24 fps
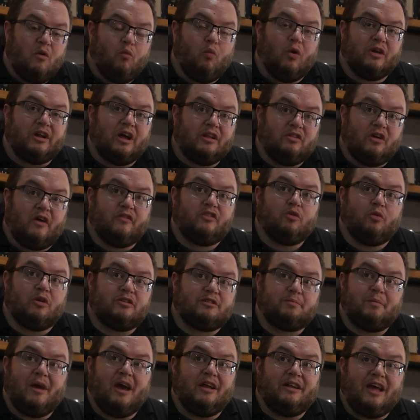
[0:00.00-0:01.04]
Would I love to
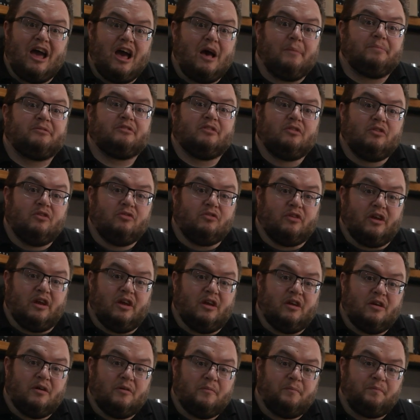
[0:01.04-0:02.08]
expand? Absolutely.
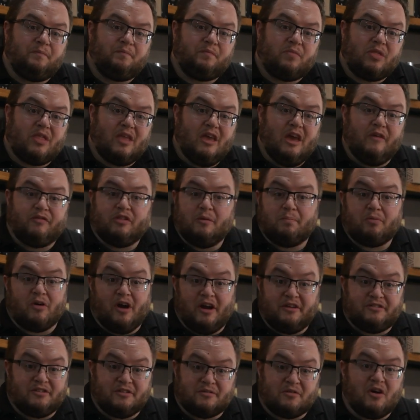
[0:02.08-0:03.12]
If the
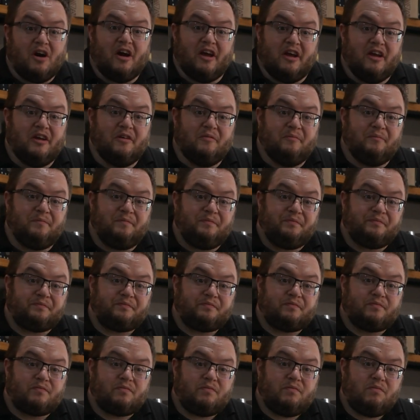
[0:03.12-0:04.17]
price is right.
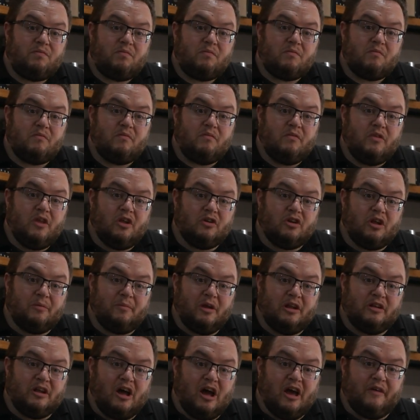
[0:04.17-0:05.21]
You know what I
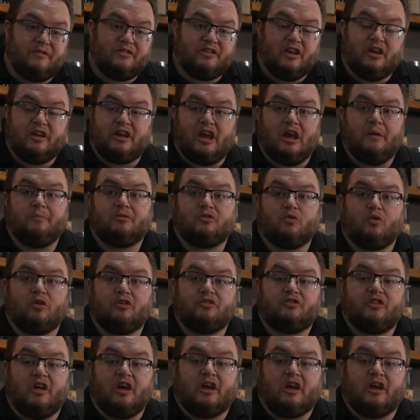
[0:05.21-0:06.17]
mean? I've seen game stores